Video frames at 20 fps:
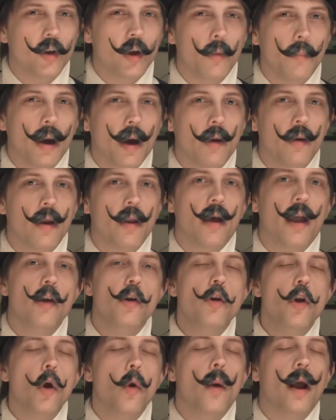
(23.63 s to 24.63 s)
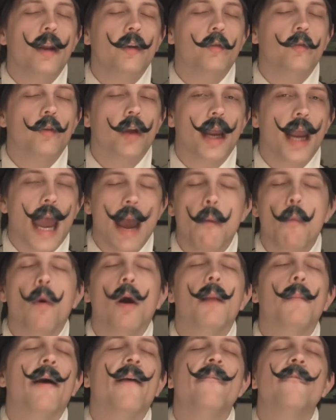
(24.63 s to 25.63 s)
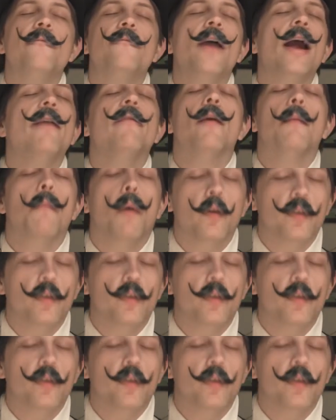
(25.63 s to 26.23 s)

to you about a new entry in one of my favorite